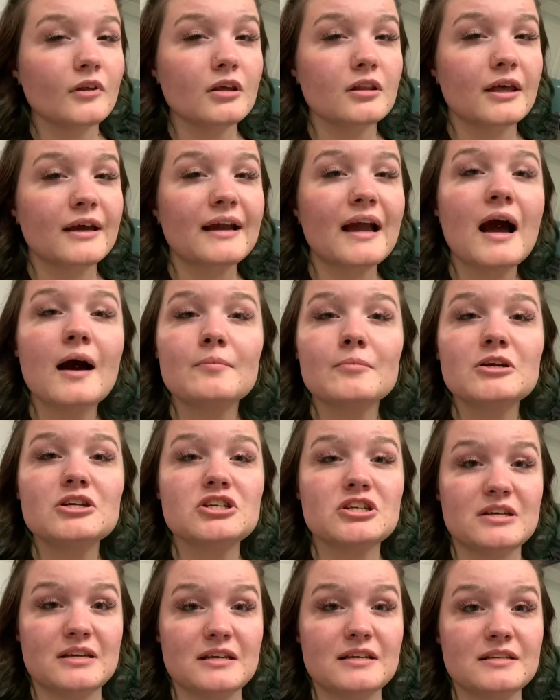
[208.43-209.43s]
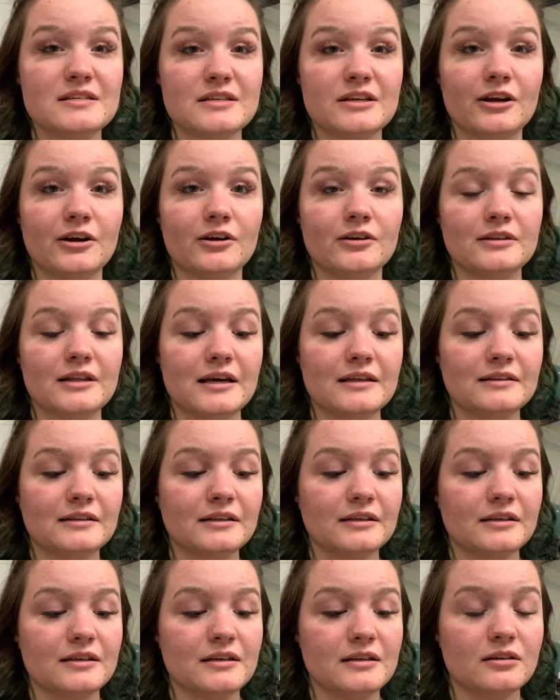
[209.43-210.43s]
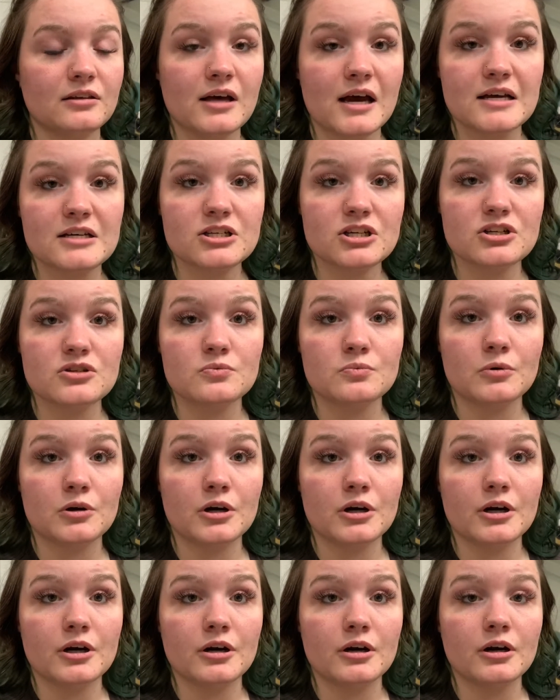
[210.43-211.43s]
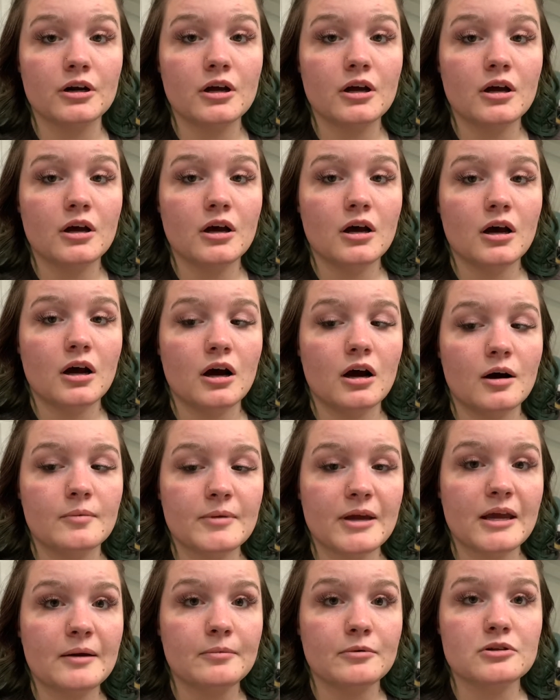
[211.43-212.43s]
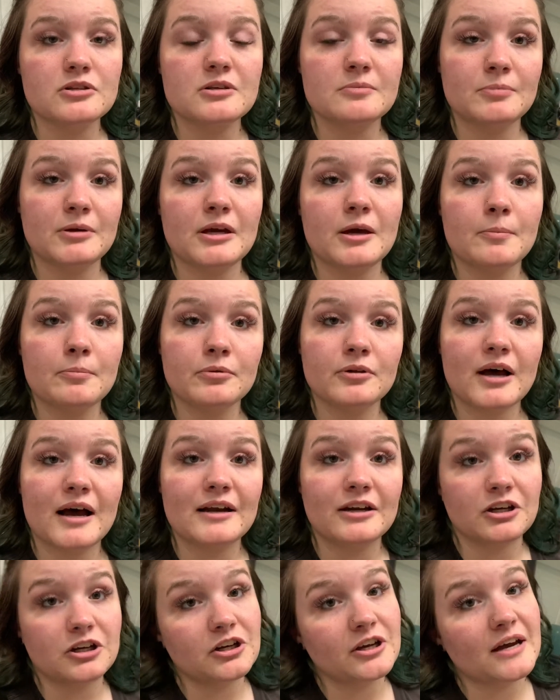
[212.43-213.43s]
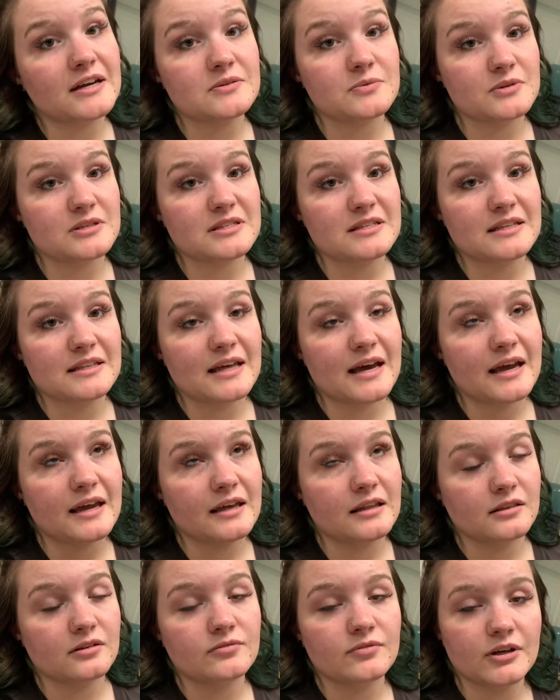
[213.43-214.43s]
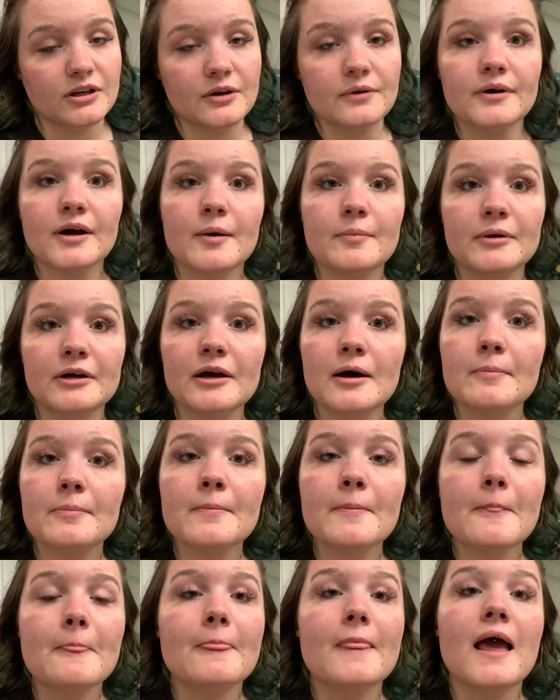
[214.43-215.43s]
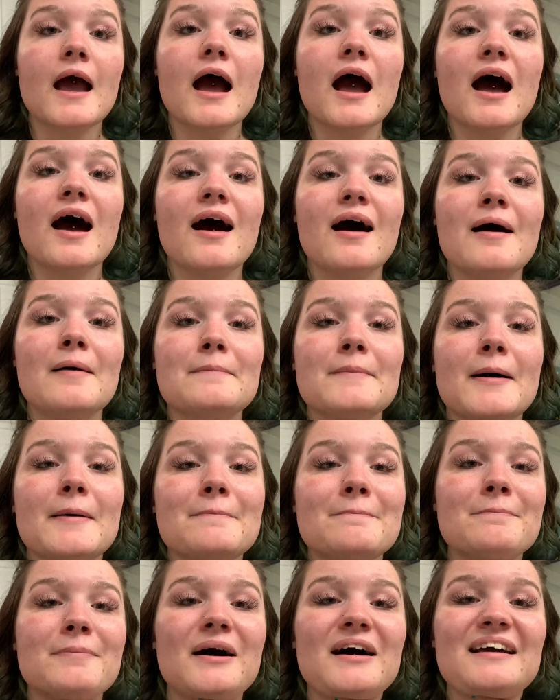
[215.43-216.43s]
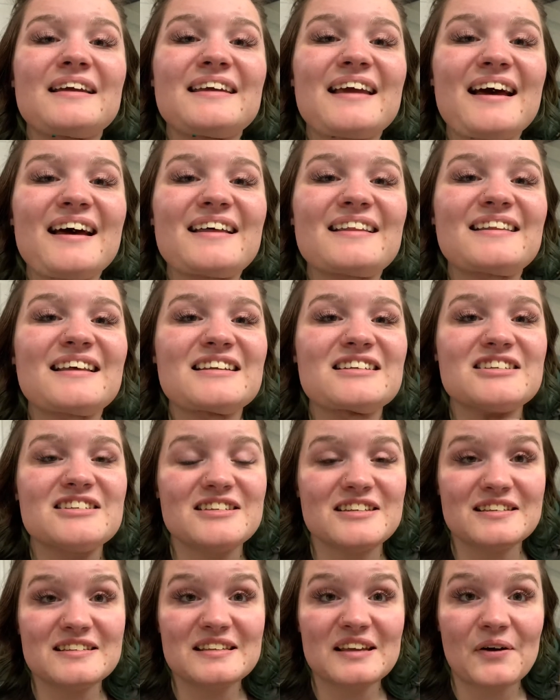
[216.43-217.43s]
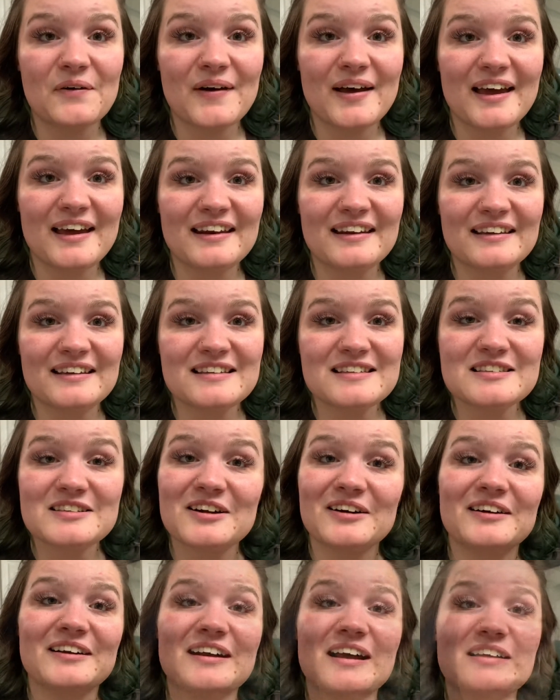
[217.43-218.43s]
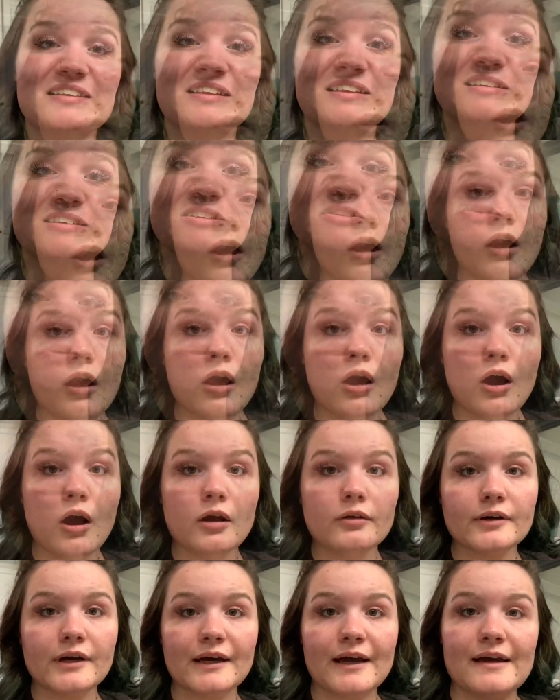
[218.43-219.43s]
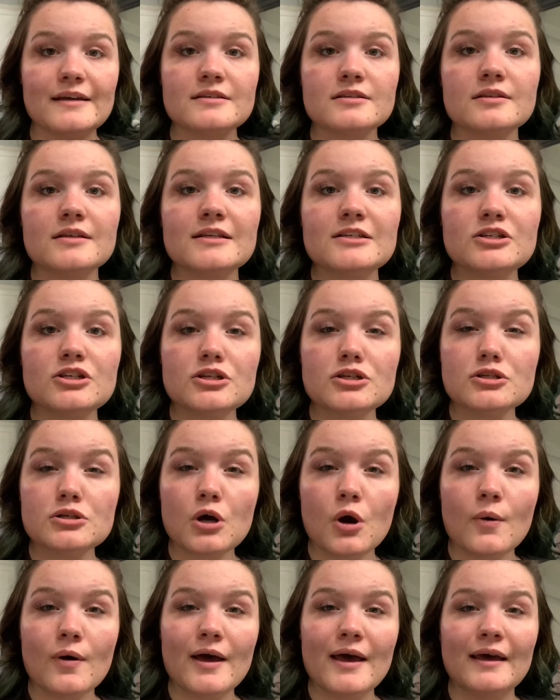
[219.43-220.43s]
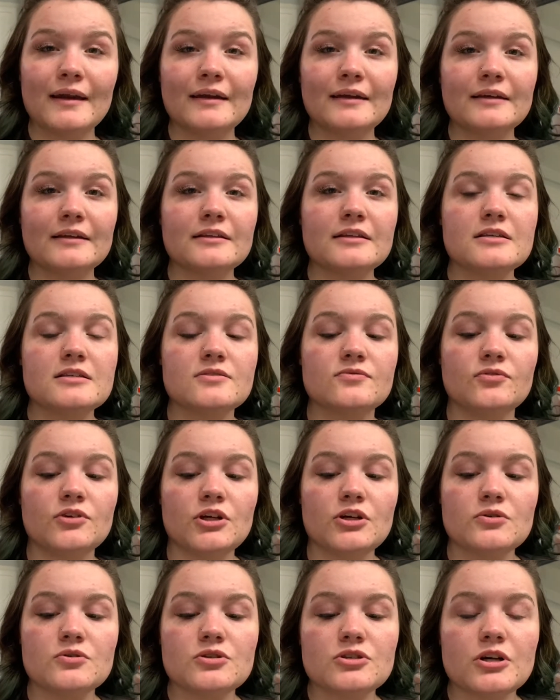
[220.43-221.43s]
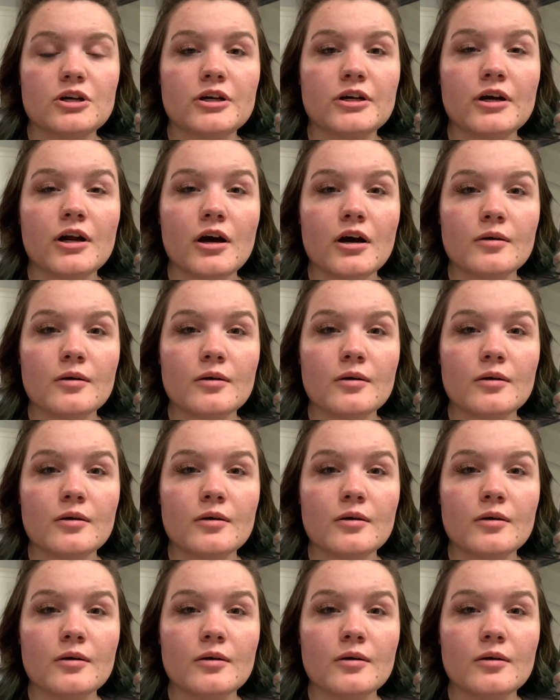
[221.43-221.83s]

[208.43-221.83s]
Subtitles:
like how much easier that the lashes were able to be applied, and you guys will see that in the video coming up. But yeah, let's just go ahead and get started on the tutorial. Alright guys, so let's just go ahead and get this video started.